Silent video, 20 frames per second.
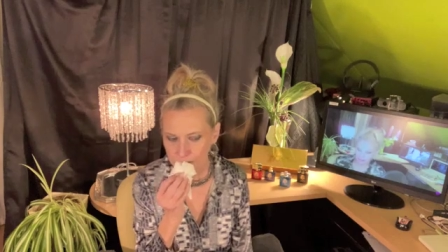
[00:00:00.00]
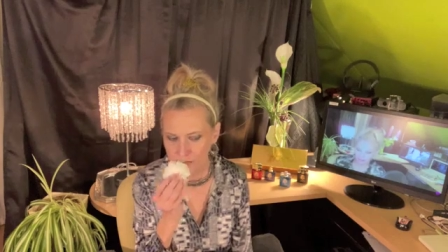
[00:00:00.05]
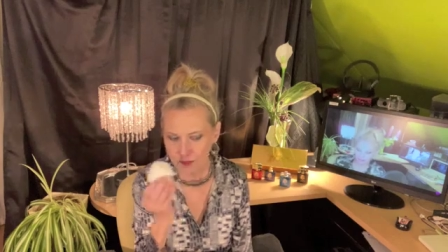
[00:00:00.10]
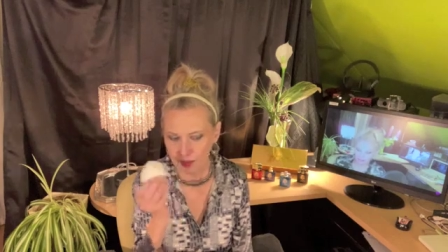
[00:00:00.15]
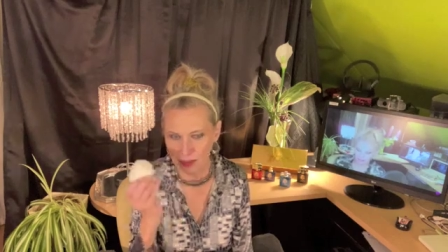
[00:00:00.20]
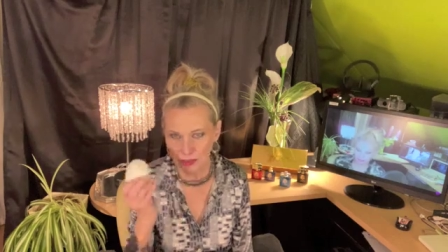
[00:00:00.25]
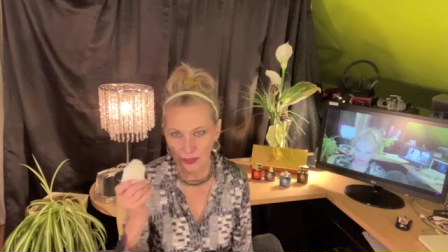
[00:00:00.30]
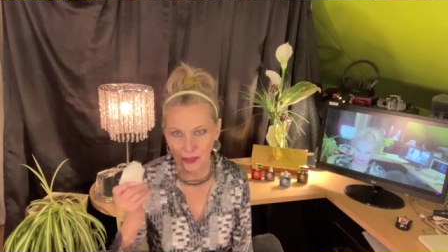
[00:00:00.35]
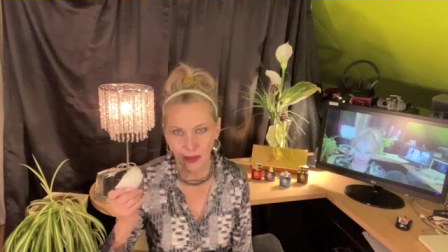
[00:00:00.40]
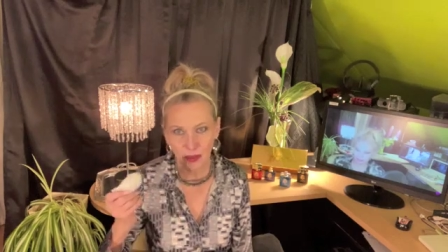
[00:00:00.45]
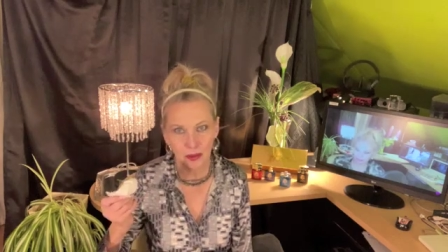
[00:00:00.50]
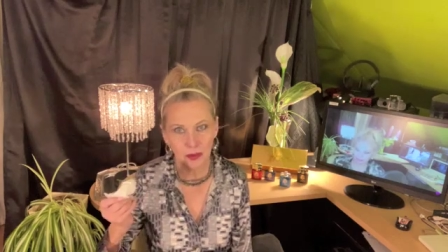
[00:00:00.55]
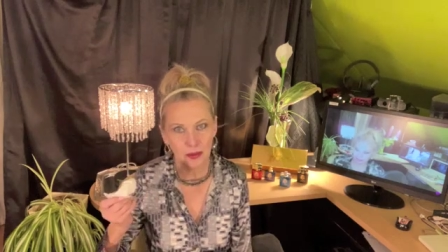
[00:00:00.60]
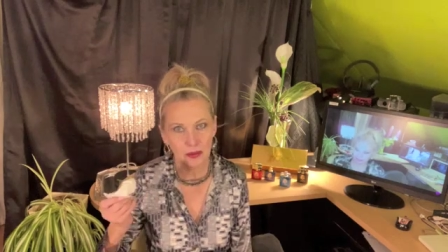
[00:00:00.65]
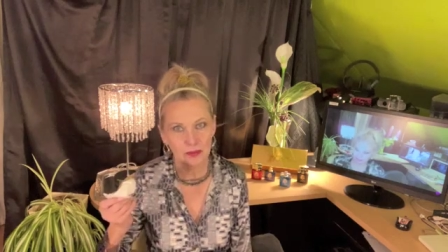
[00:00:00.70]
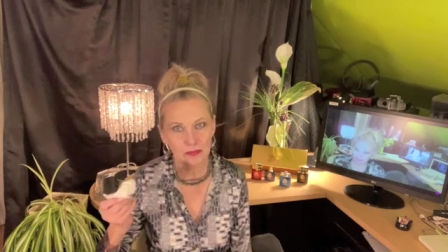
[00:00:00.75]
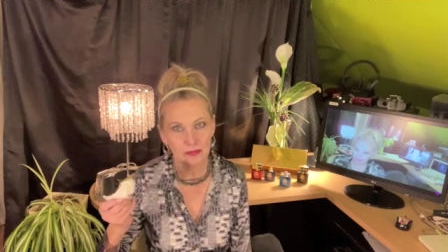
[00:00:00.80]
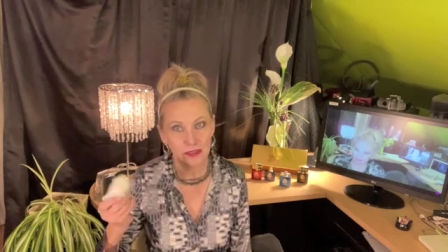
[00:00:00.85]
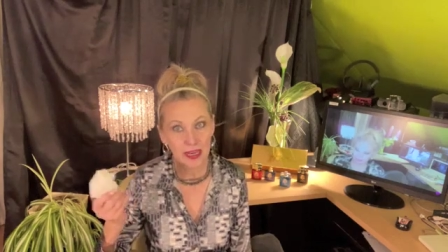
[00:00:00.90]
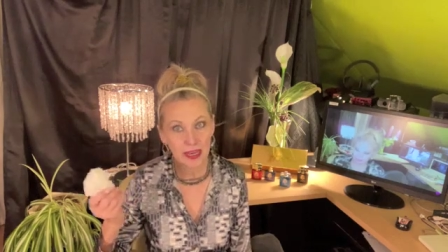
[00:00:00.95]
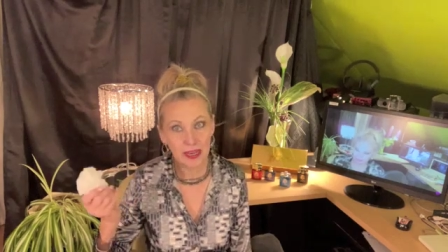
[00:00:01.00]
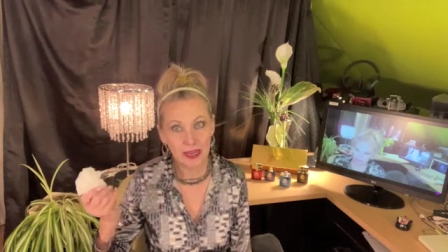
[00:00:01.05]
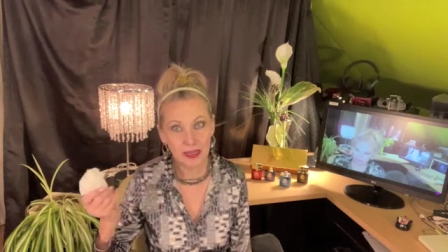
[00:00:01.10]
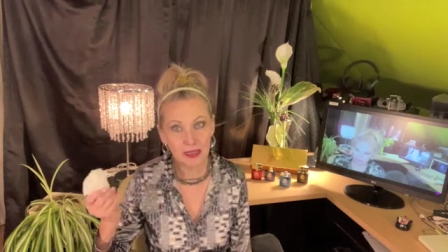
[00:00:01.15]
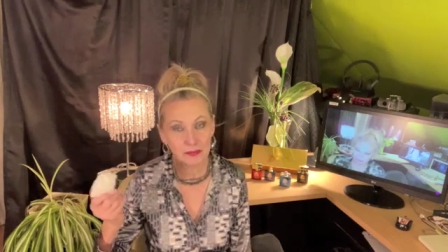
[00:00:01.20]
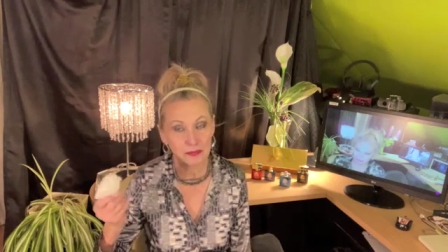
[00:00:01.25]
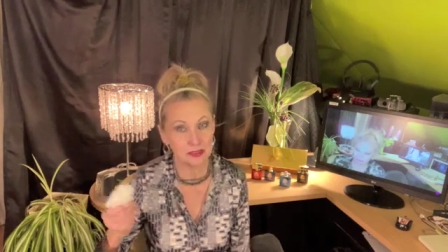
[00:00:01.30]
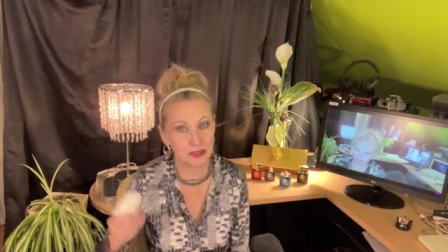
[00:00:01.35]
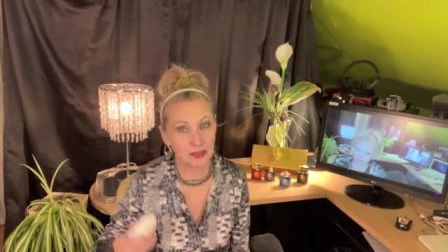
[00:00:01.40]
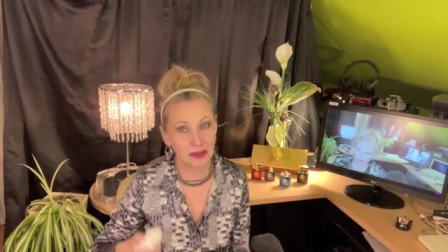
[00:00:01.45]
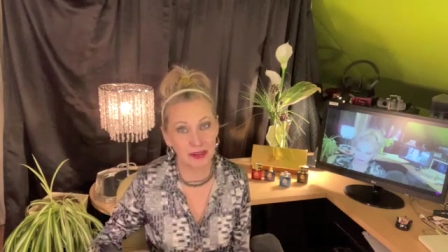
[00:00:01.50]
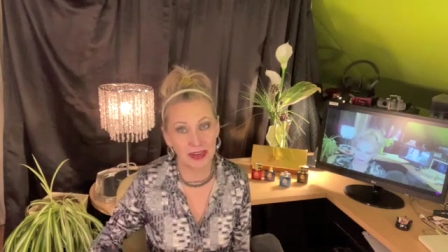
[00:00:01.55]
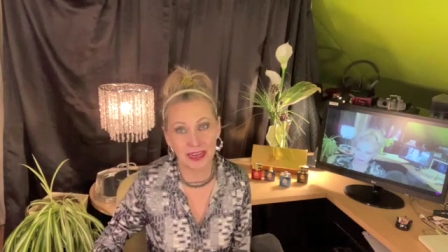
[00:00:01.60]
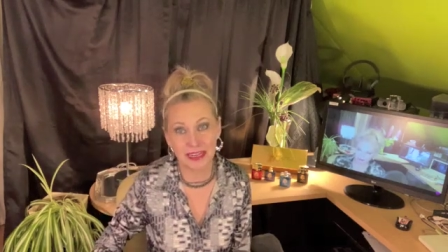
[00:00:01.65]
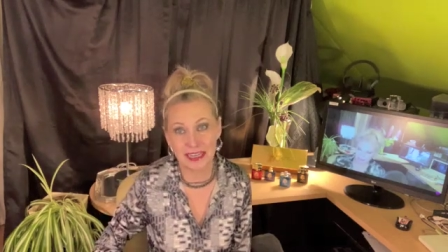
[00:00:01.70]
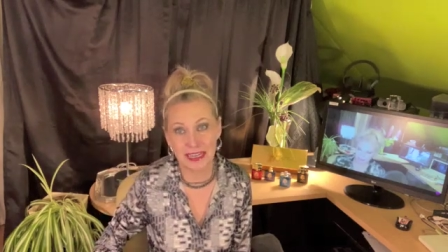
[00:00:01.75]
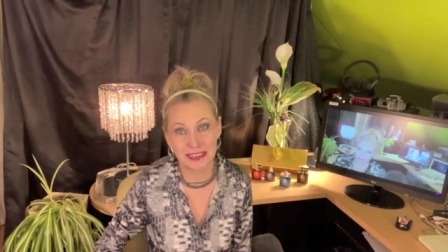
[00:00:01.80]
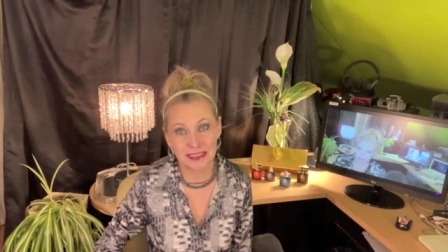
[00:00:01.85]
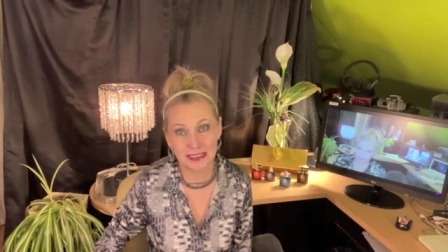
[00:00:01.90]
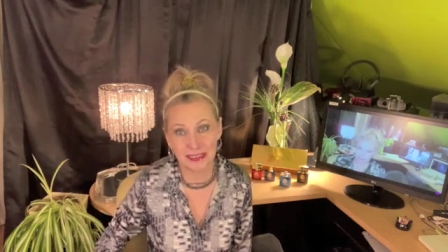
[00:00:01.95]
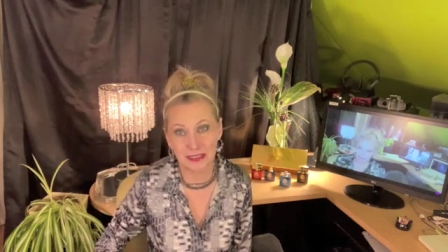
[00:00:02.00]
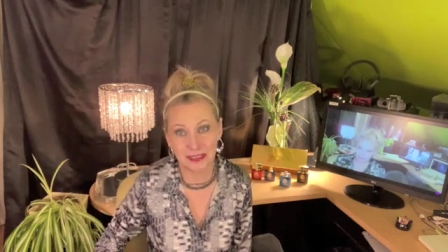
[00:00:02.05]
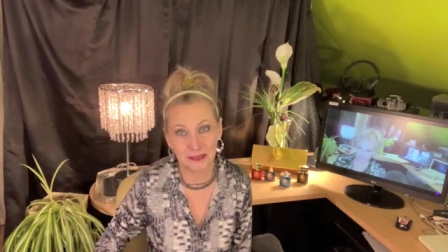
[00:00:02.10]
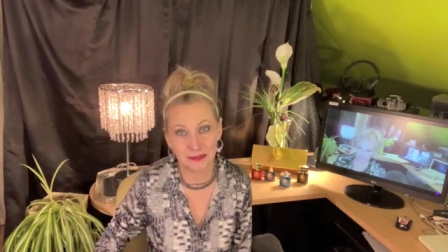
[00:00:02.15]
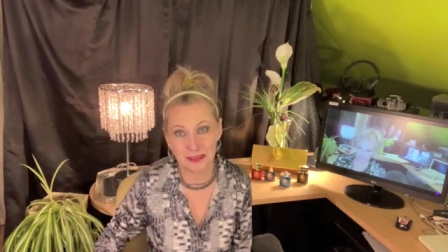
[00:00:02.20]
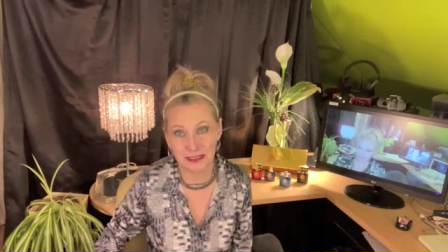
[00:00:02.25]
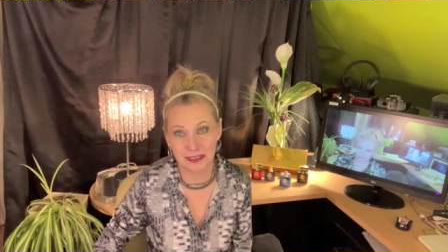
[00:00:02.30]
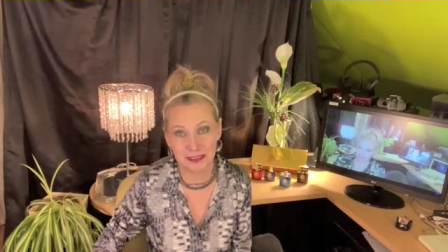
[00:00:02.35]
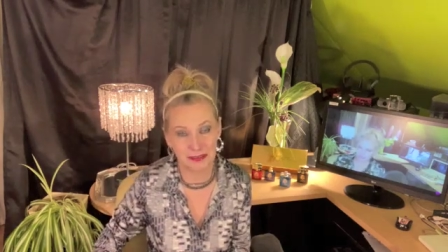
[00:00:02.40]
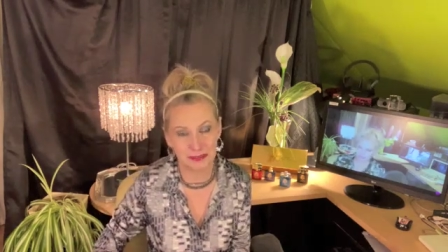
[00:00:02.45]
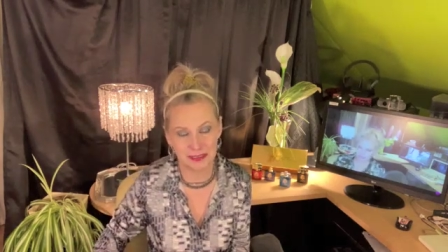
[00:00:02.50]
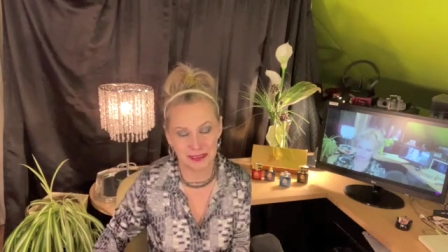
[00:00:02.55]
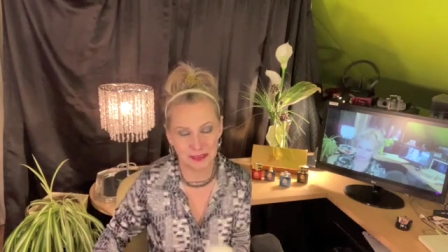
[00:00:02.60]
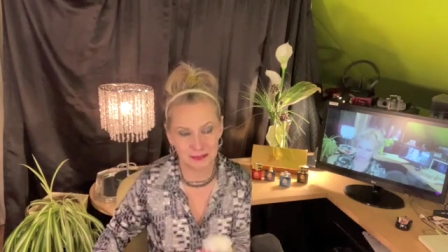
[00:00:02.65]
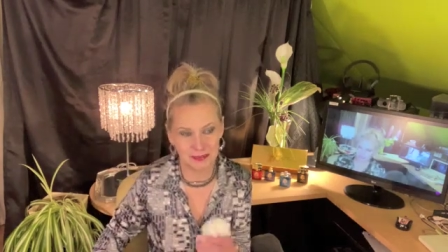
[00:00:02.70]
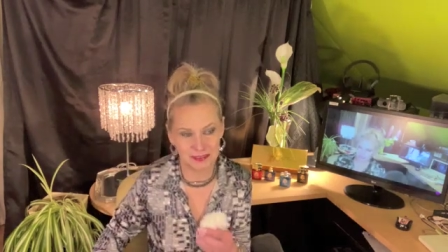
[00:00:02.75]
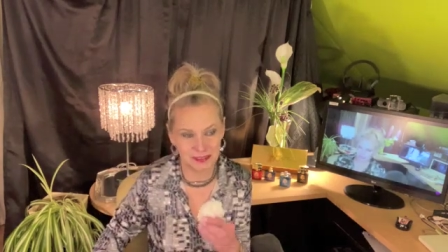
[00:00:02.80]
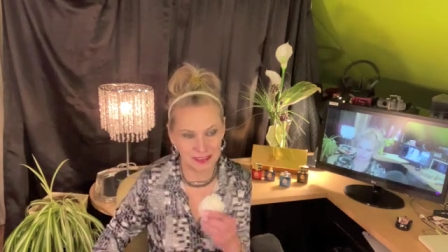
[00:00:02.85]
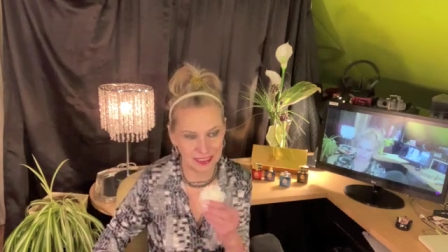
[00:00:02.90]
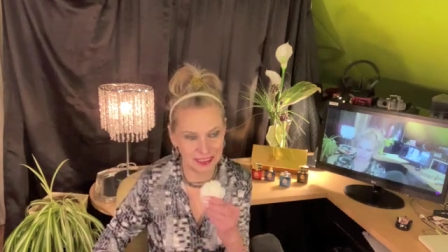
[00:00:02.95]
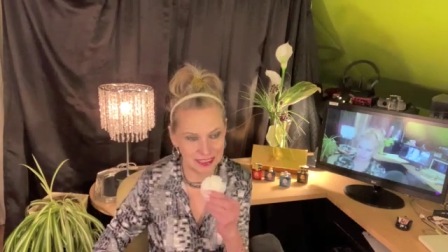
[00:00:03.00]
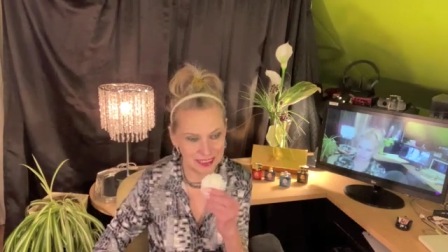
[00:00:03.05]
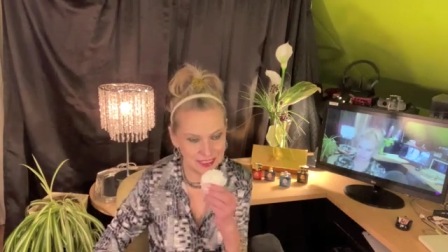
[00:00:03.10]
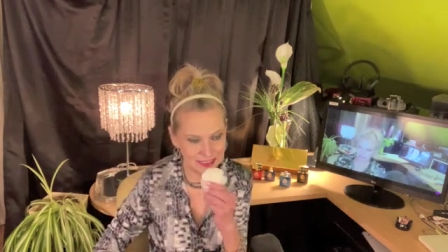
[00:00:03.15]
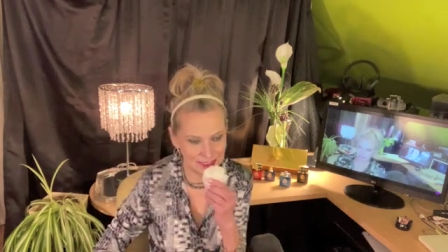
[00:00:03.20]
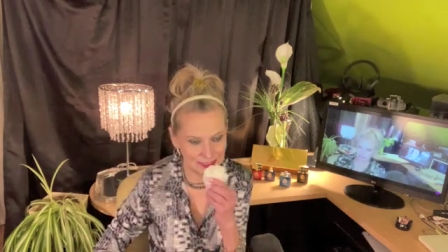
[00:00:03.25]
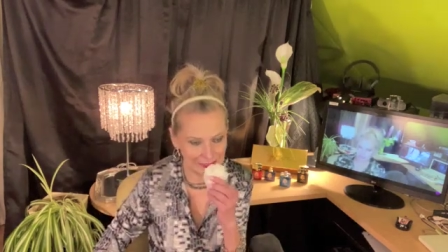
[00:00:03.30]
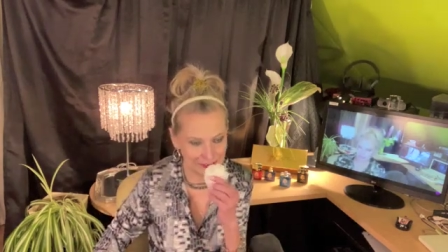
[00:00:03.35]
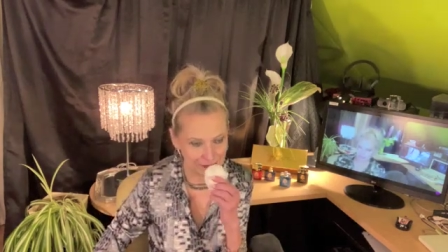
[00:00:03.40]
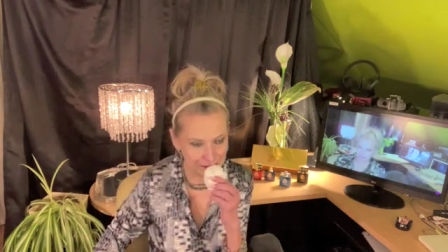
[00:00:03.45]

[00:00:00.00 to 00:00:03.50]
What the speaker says: So yeah, I'm sorry I can't tell you what this one smells like either.